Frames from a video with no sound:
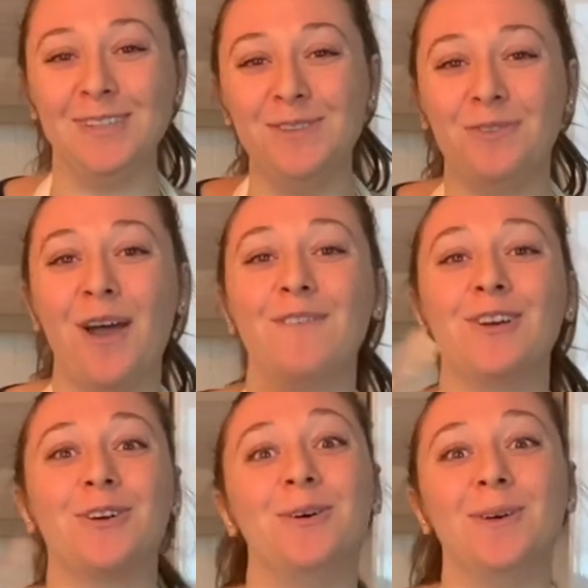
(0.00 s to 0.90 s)
you've
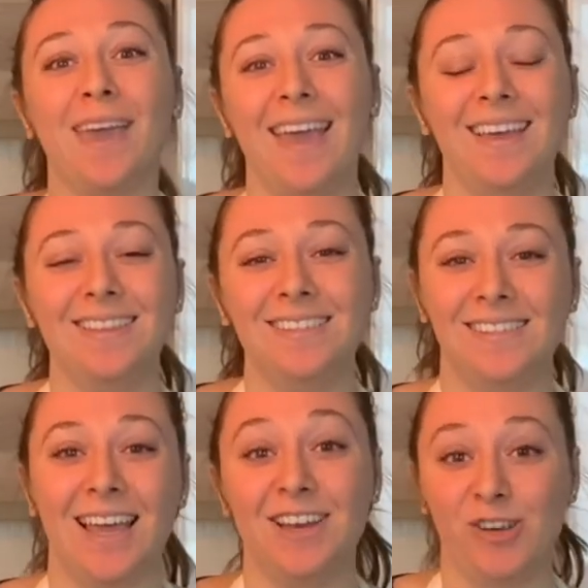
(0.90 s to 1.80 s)
covered your whole cake in the
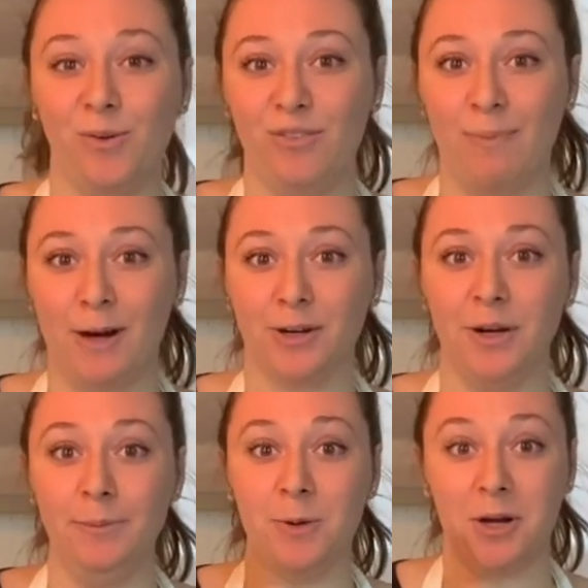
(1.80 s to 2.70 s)
second coat of
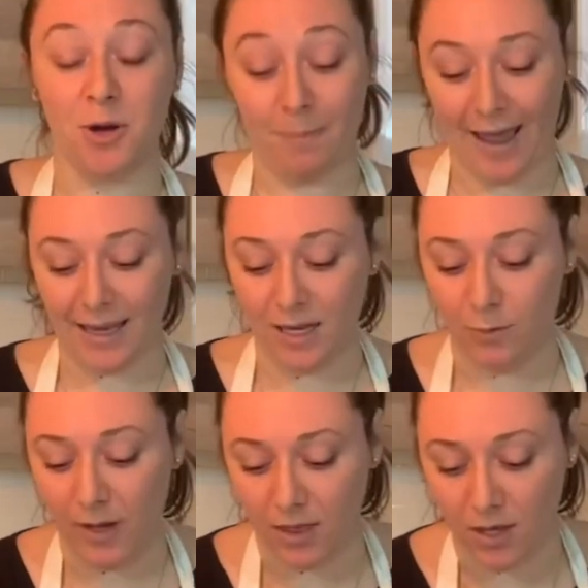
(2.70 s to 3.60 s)
buttercream, you want to go back
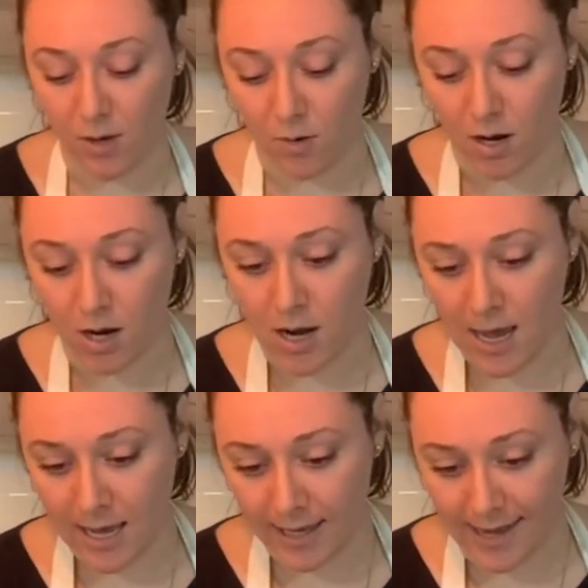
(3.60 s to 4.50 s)
in with your
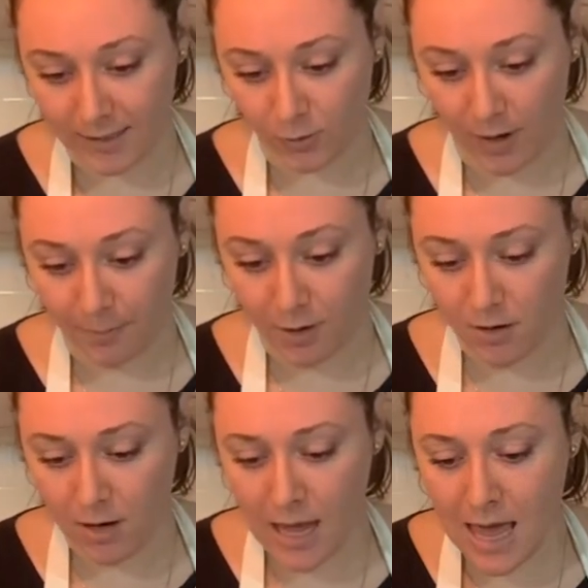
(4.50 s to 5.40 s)
cake
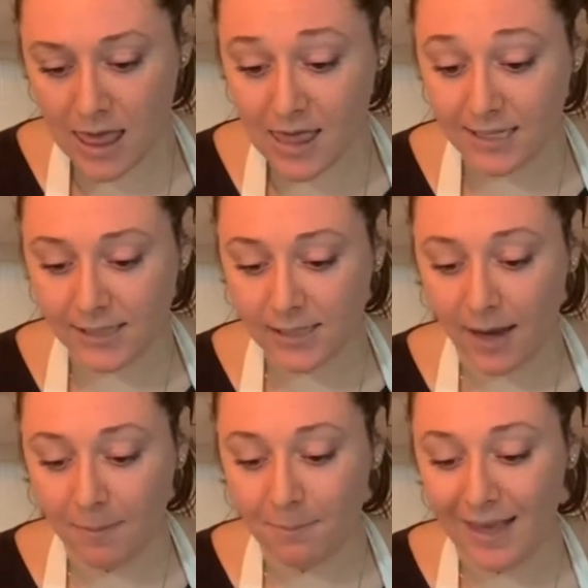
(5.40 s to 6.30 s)
scraper. This
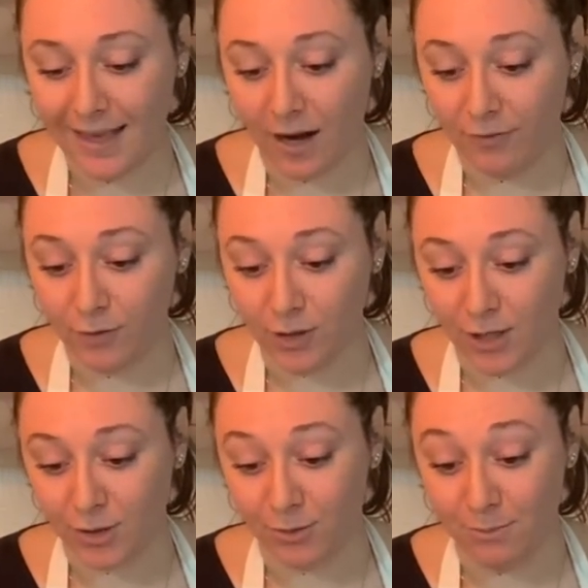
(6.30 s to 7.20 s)
time being careful
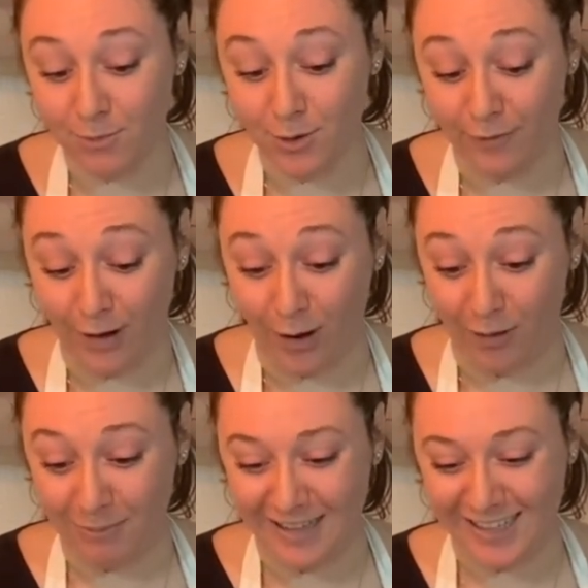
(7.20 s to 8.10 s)
not to remove it
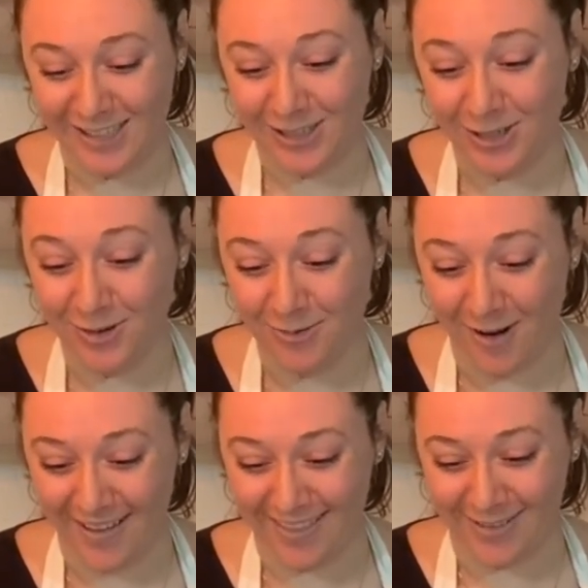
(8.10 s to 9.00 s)
all because you do
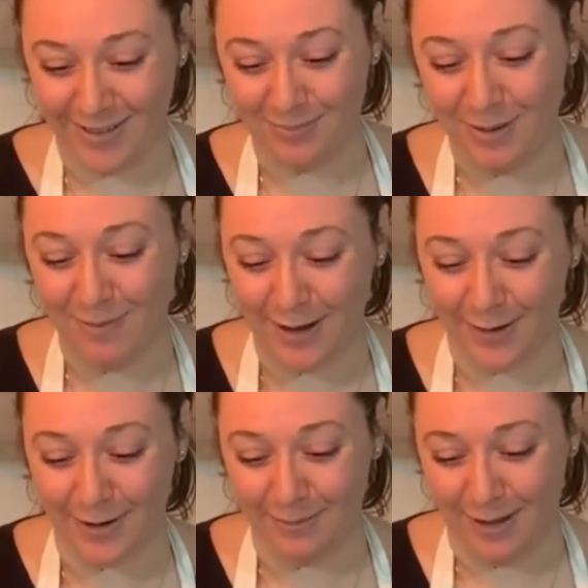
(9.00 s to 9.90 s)
want there to be
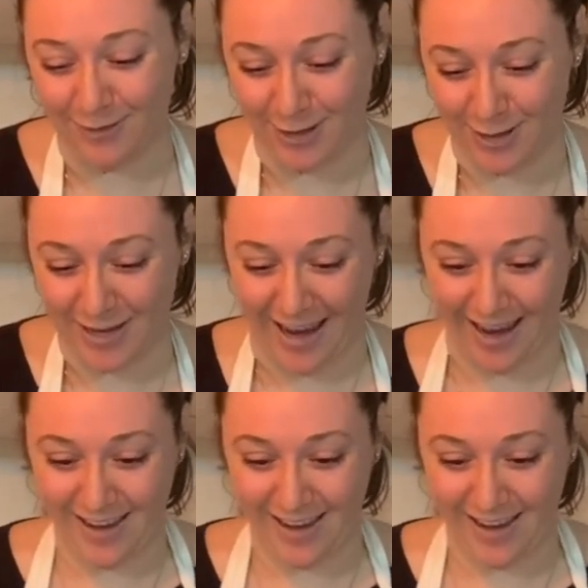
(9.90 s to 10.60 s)
buttercream left on your cake.